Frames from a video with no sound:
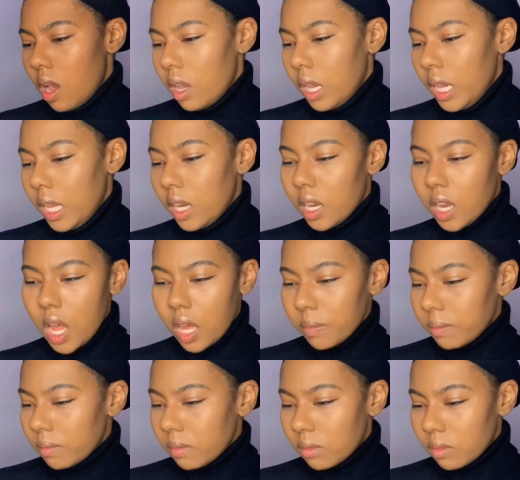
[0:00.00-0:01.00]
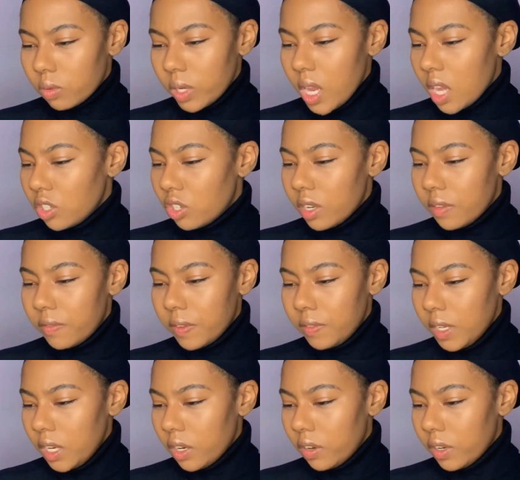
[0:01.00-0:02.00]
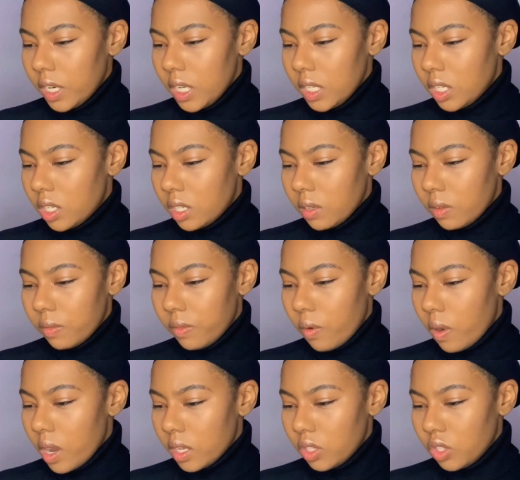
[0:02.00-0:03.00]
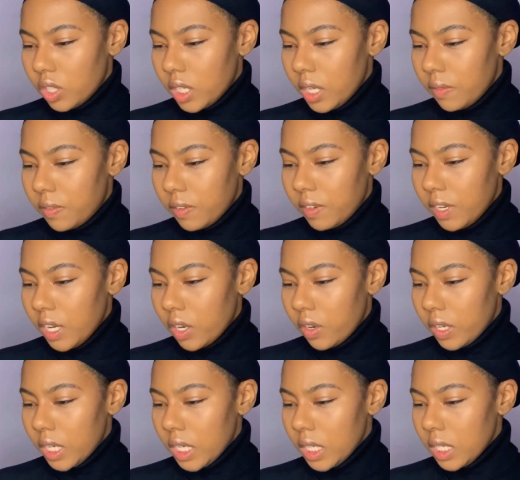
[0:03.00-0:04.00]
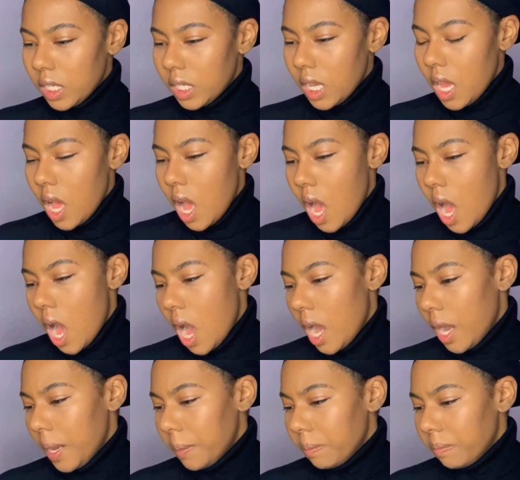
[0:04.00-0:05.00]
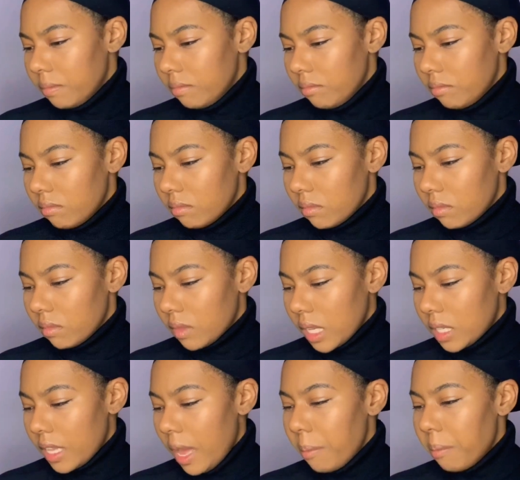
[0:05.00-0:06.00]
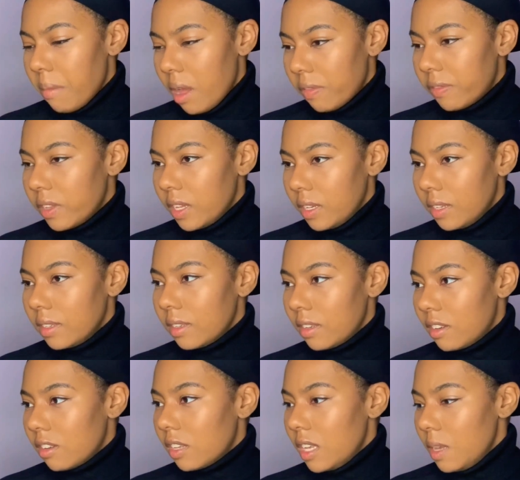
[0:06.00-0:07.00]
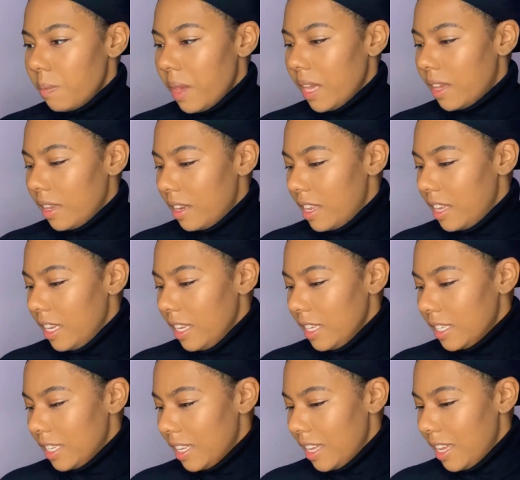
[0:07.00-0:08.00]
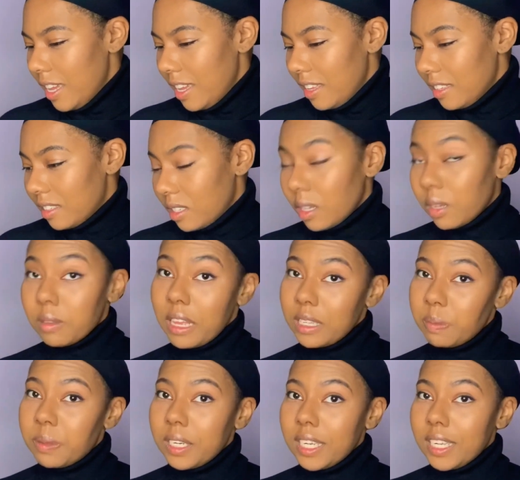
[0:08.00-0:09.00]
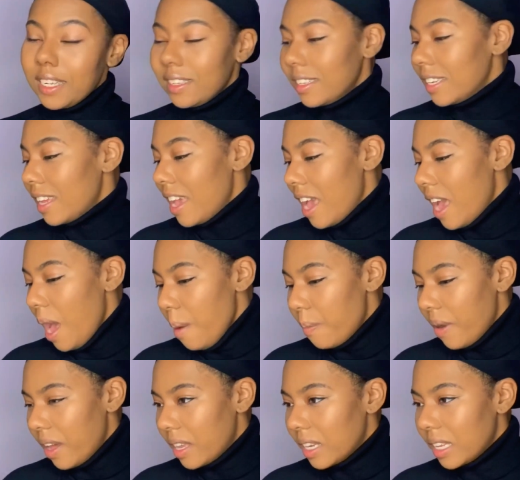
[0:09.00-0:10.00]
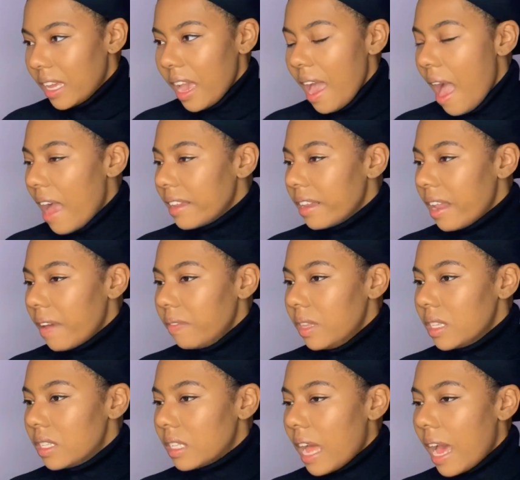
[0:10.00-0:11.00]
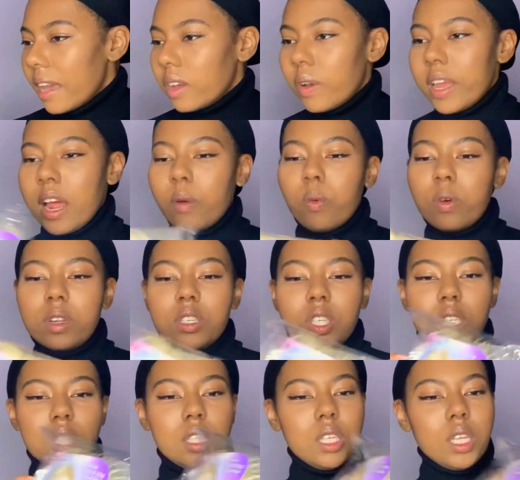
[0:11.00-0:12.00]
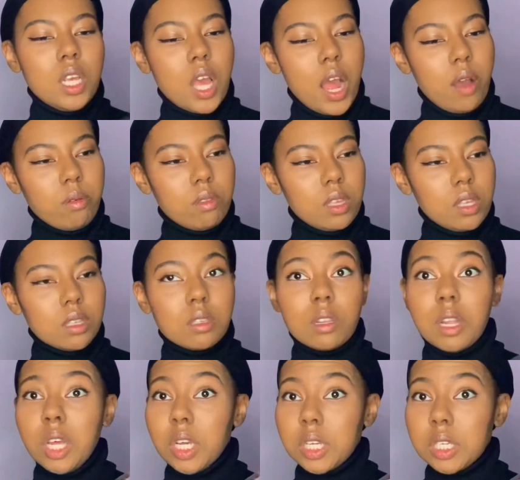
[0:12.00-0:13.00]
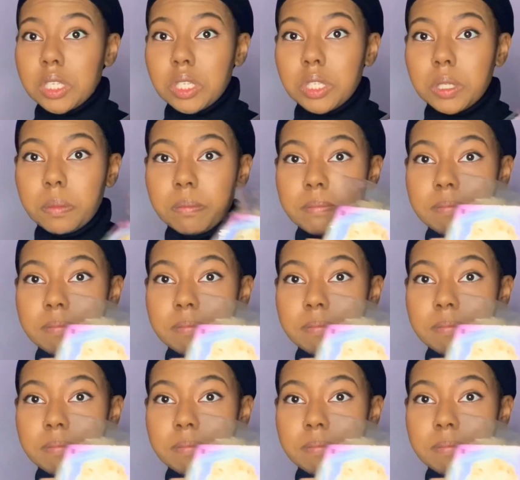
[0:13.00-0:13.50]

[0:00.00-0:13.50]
heat it up 350 degrees to 450 degrees. That's that muffin cookie making heat. So that's pretty good. But yeah, I love this style and I wanna just see how this looks.